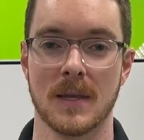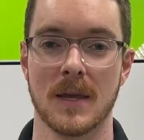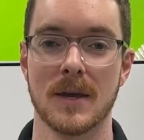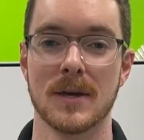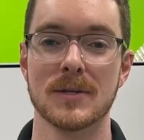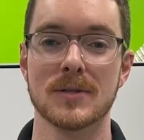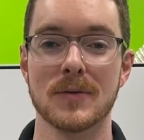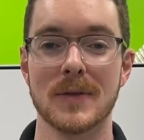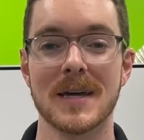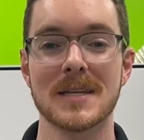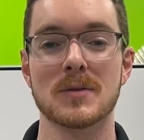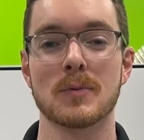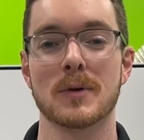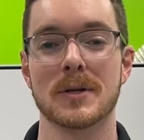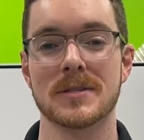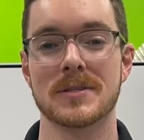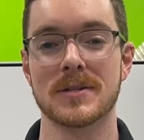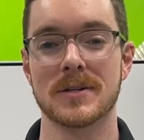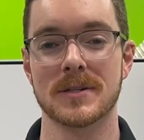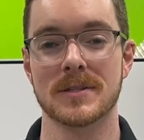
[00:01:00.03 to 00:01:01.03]
So that's what
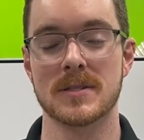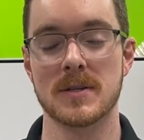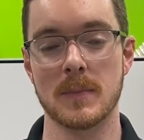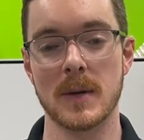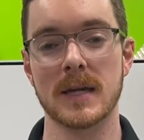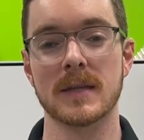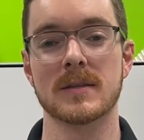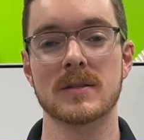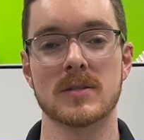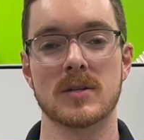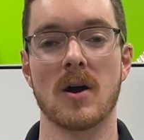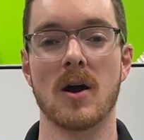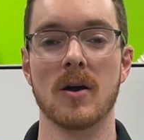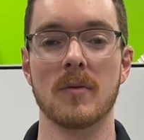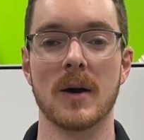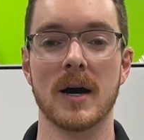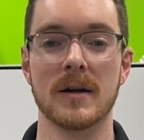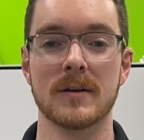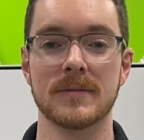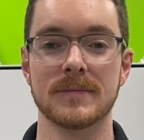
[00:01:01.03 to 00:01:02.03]
it took to make this car
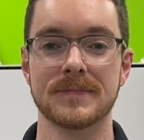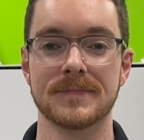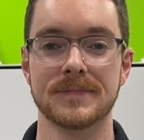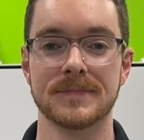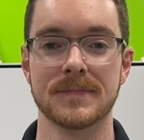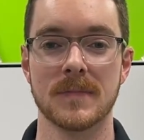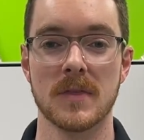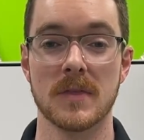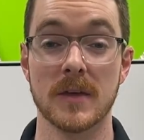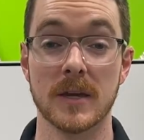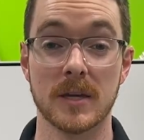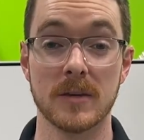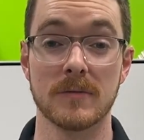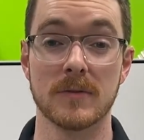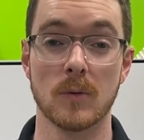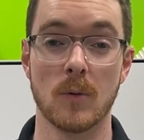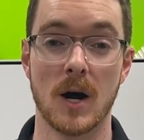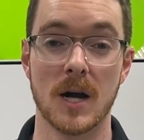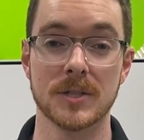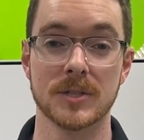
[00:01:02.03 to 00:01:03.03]
model. Thank you for
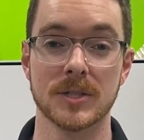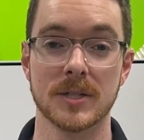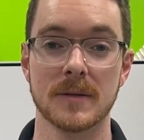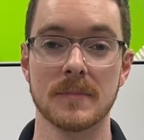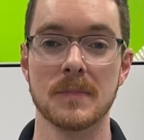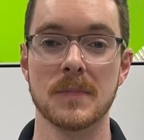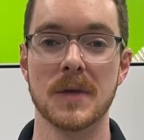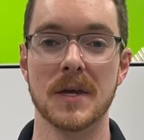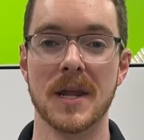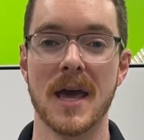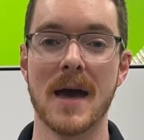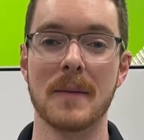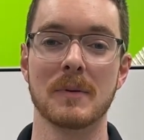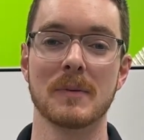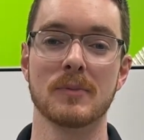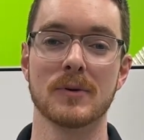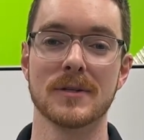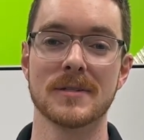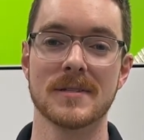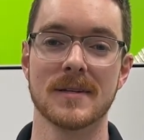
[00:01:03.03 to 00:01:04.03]
watching, and happy
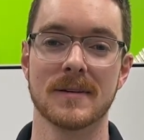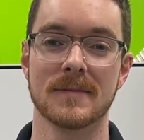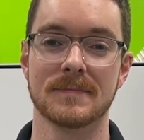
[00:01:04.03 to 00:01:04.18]
printing.